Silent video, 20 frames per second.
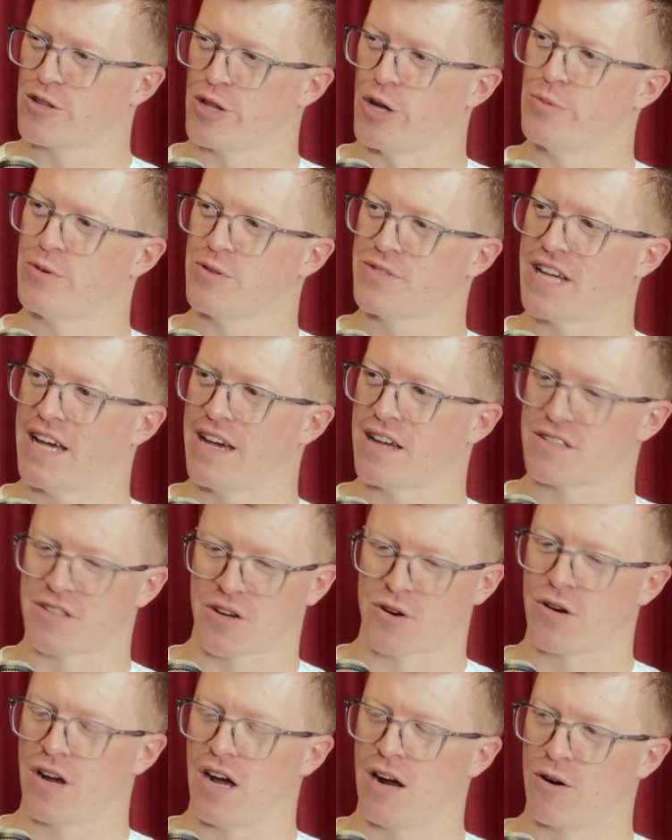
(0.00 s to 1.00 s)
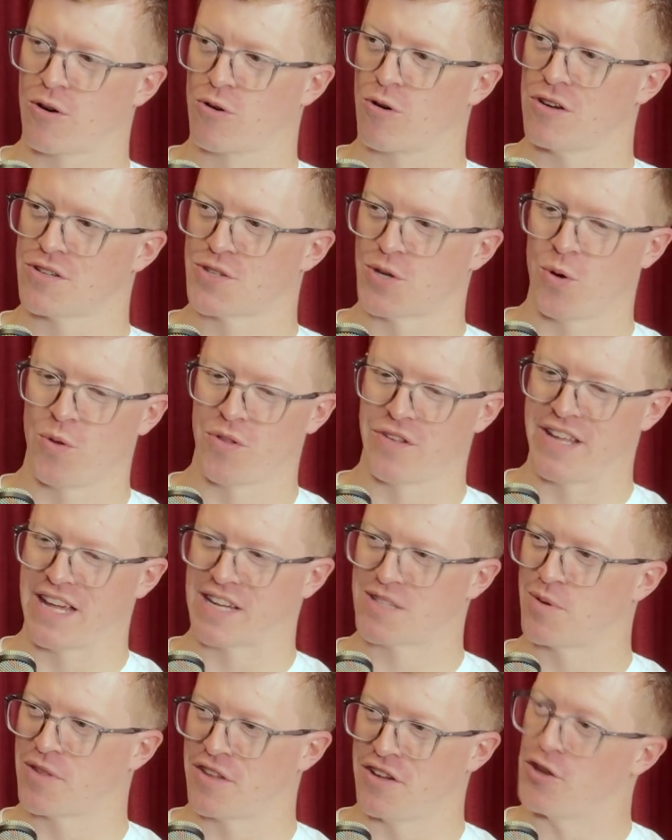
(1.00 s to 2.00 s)
Global tags are across all the
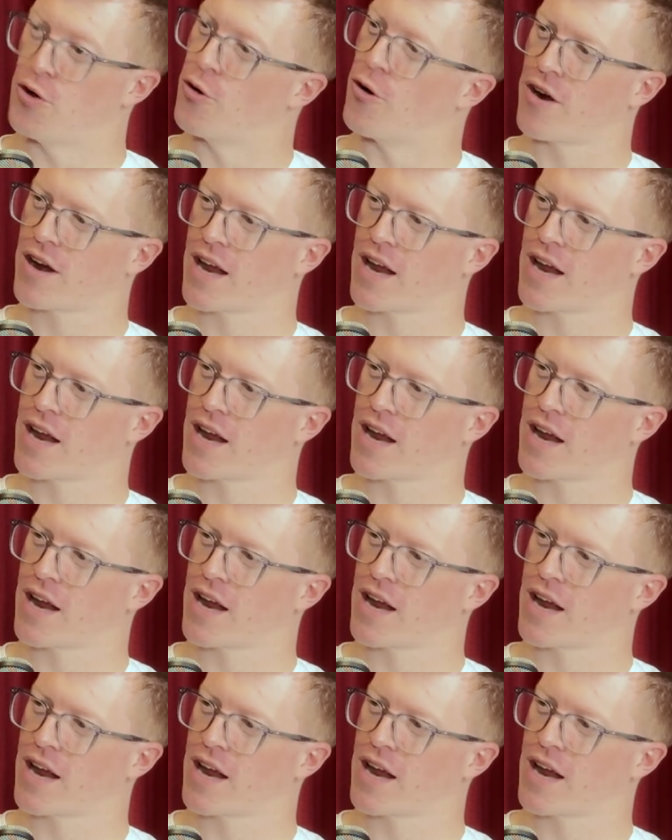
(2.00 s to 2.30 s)
decks within your